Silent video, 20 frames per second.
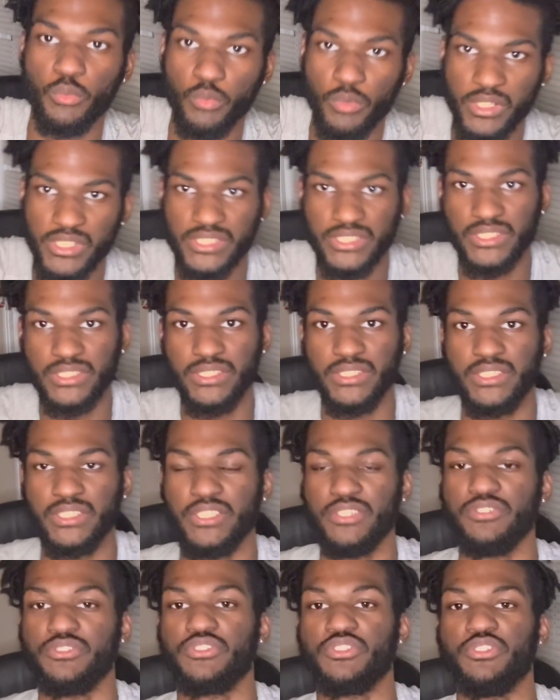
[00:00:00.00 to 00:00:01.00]
What's good,
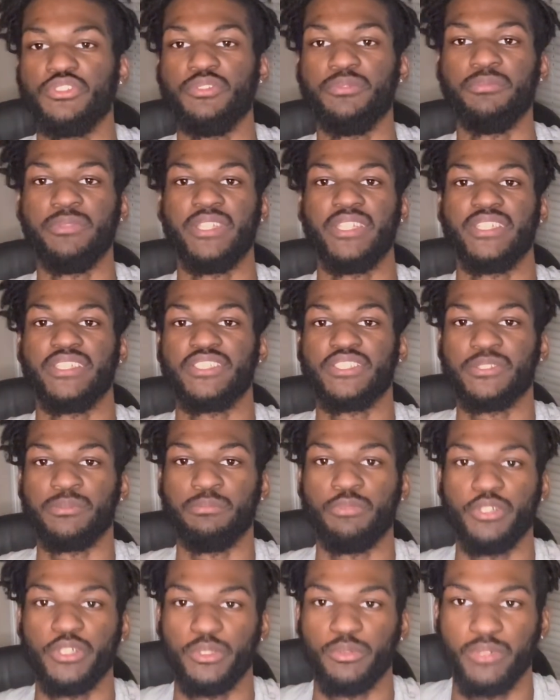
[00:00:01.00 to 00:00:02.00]
YouTube, man? It's your
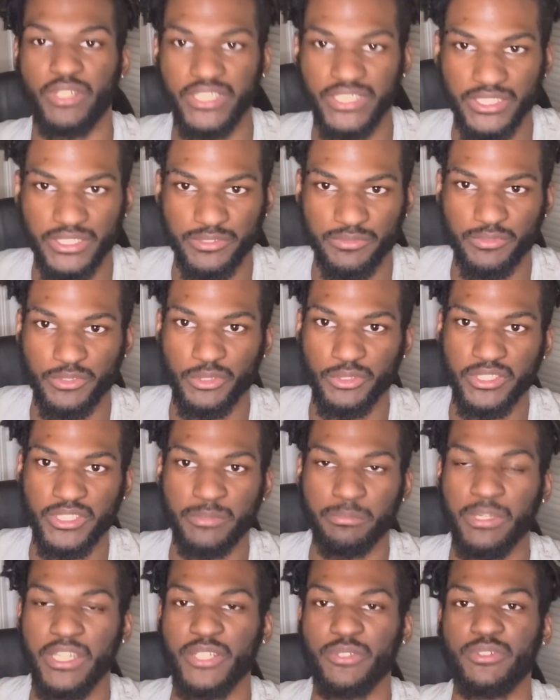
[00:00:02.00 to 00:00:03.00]
boy Vvs1
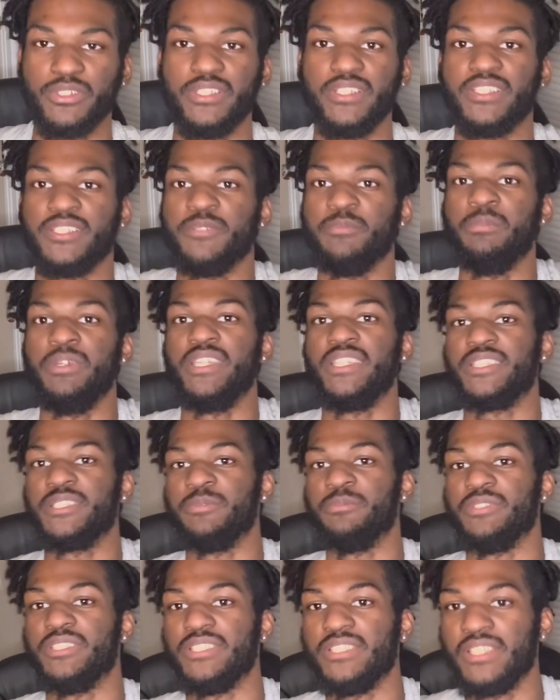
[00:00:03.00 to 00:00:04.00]
back with another banger,
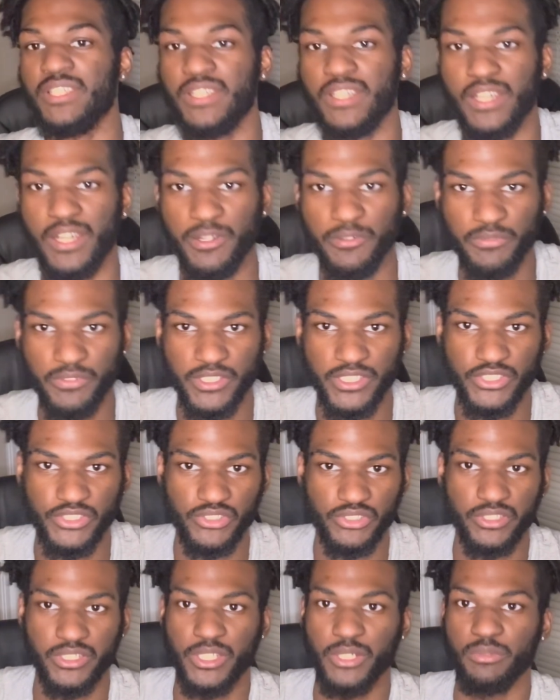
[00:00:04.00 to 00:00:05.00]
man. I'm finna
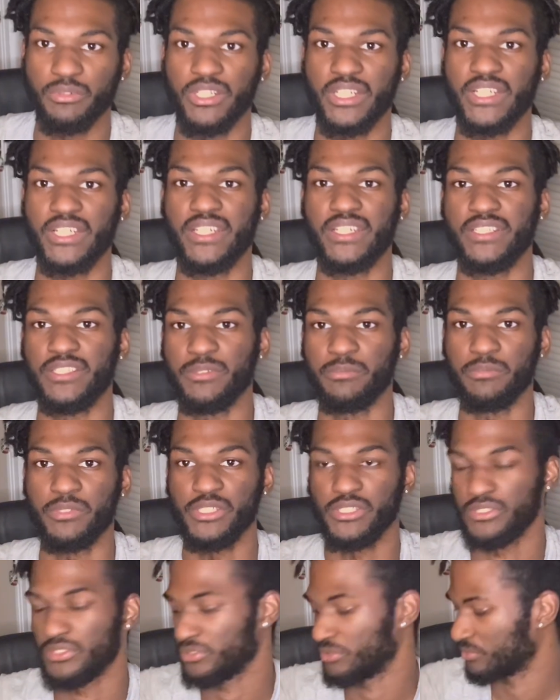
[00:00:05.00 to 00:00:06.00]
show y'all what I got in the
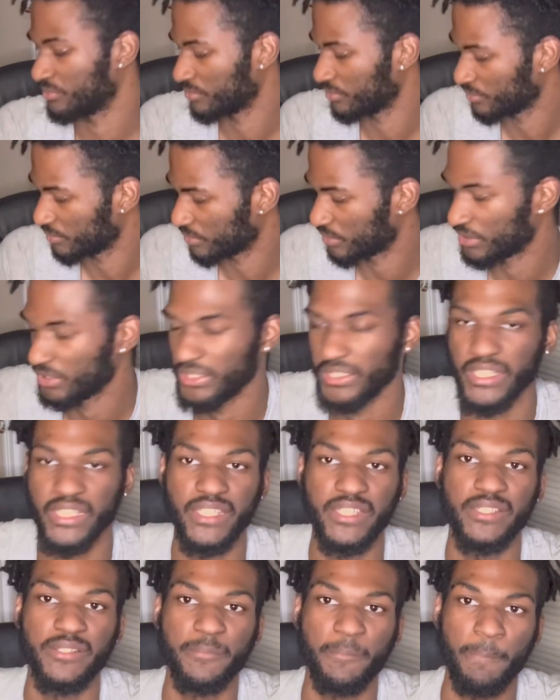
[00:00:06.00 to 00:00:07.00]
mail
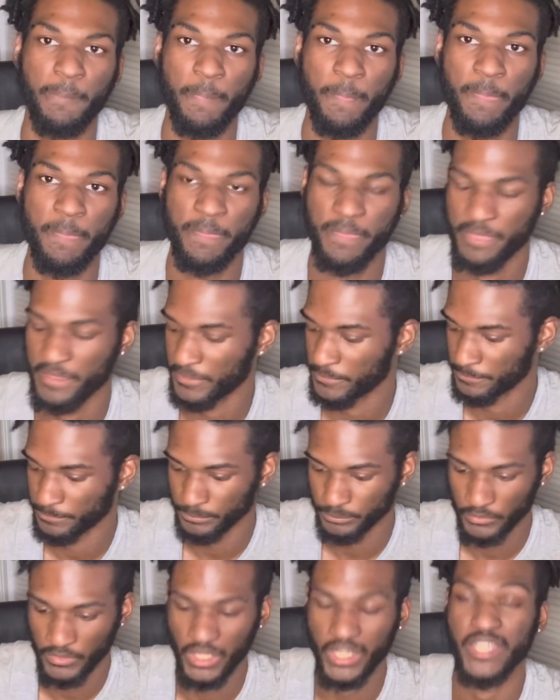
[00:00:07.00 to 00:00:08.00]
today.
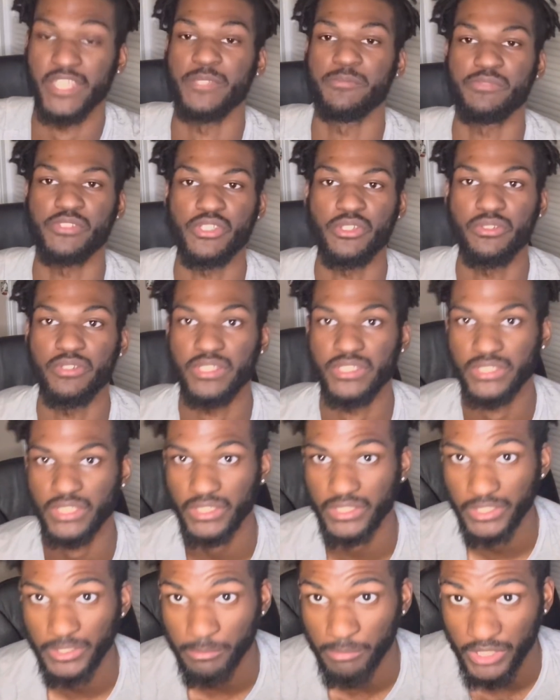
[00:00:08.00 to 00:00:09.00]
I am so
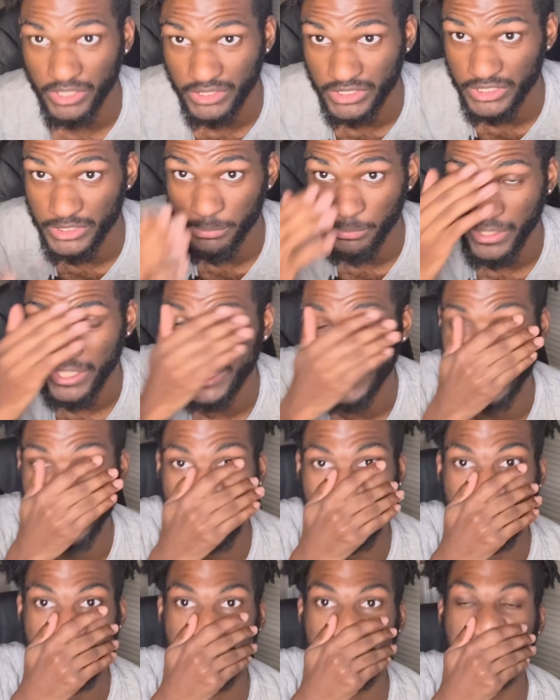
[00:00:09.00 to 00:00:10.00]
excited about this
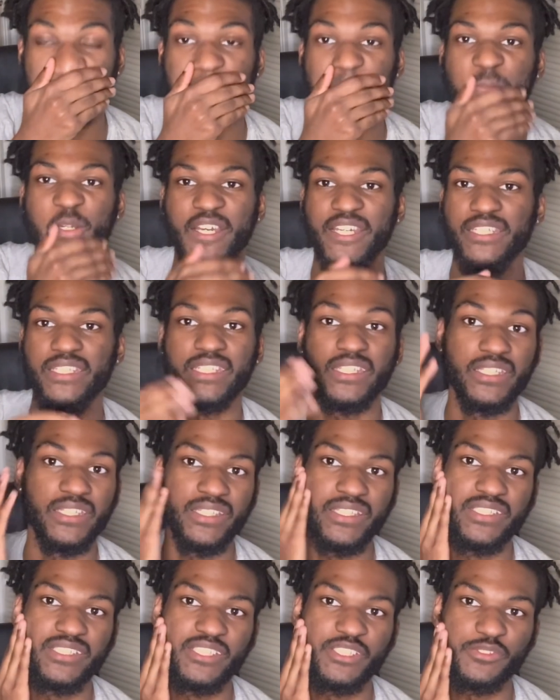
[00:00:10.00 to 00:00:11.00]
package. I did
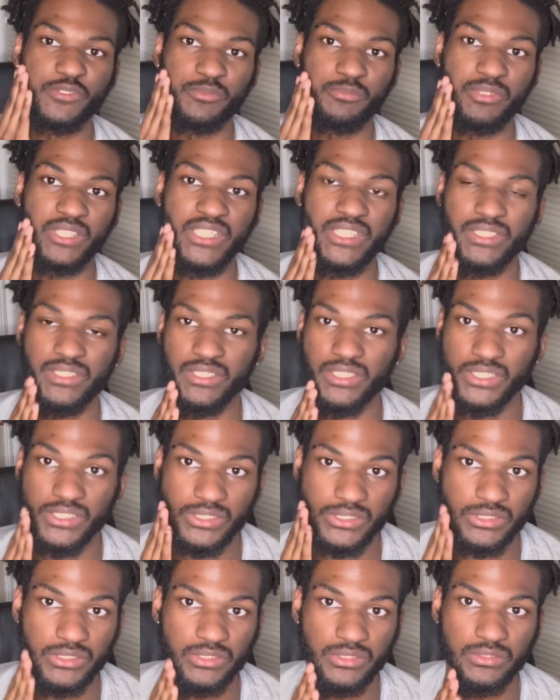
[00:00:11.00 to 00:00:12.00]
get this from Get
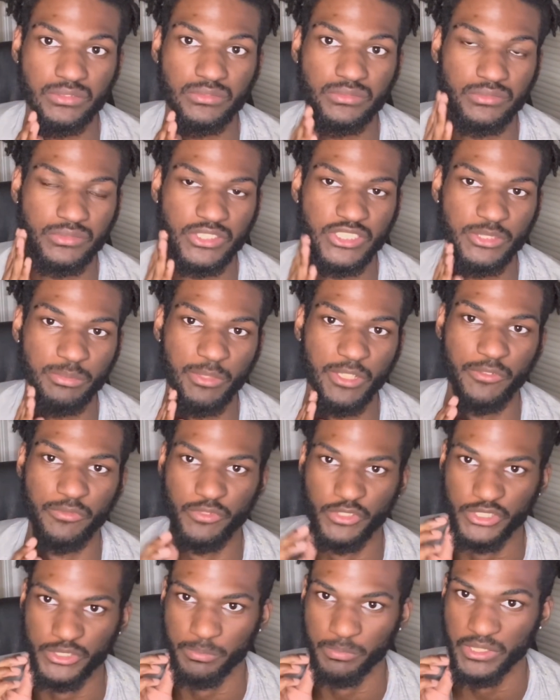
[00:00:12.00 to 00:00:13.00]
Lux. This is my
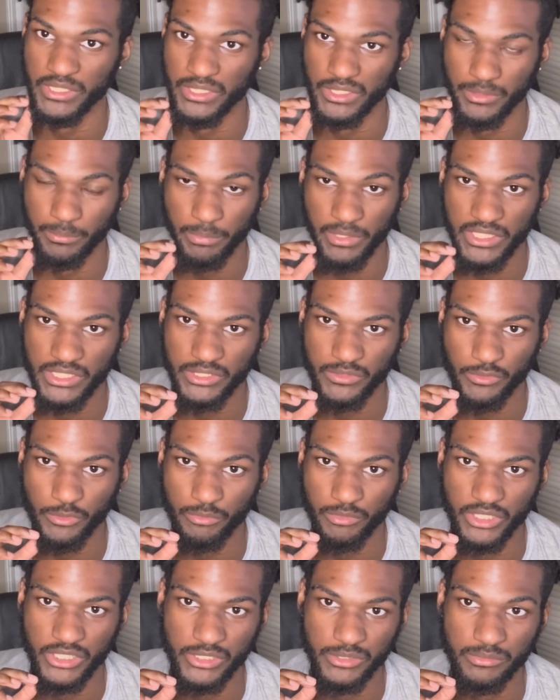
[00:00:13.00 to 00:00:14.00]
first piece
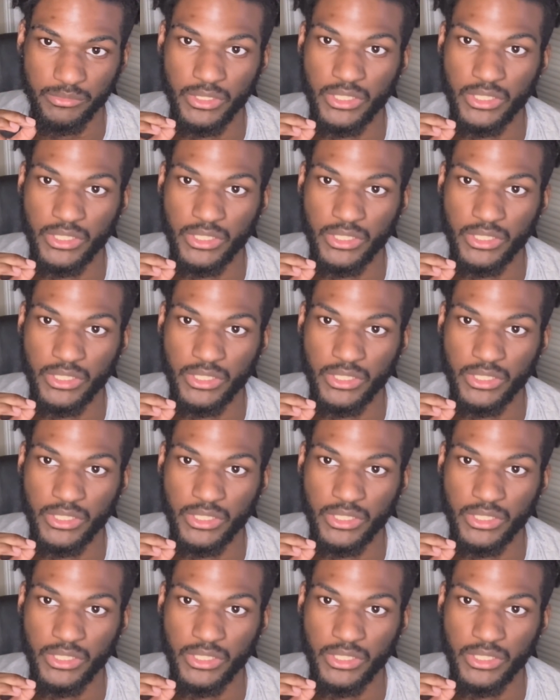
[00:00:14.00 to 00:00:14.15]
from them.